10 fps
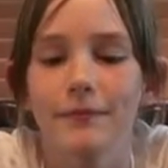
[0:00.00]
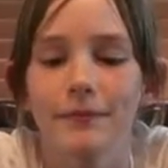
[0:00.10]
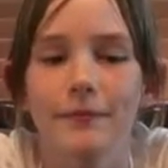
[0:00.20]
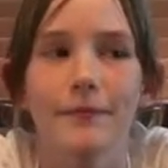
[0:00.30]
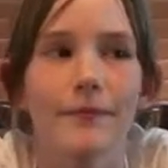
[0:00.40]

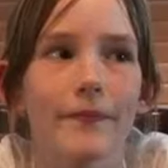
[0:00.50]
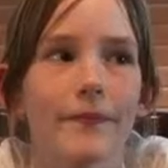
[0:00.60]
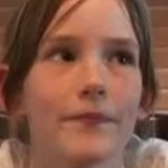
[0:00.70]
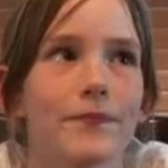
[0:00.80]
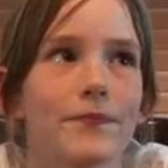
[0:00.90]
Okay,
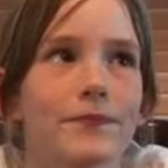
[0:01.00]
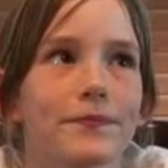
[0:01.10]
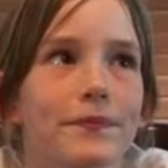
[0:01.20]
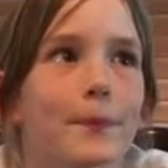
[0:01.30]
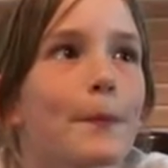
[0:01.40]

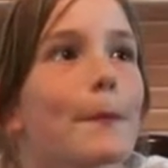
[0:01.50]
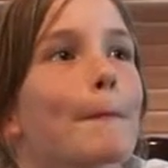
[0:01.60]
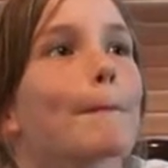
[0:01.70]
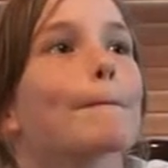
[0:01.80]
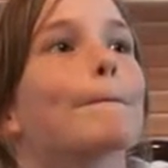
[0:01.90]
Brooke.
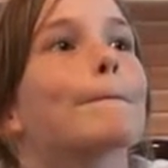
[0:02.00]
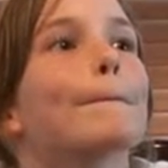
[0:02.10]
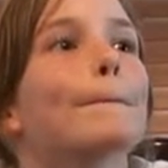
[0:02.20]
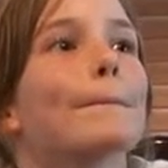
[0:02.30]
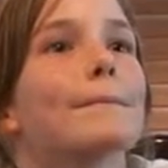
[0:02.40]
So how old
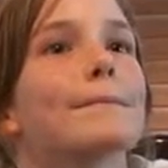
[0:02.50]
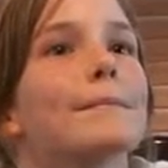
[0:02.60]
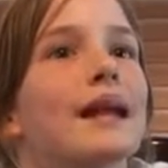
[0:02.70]
are you?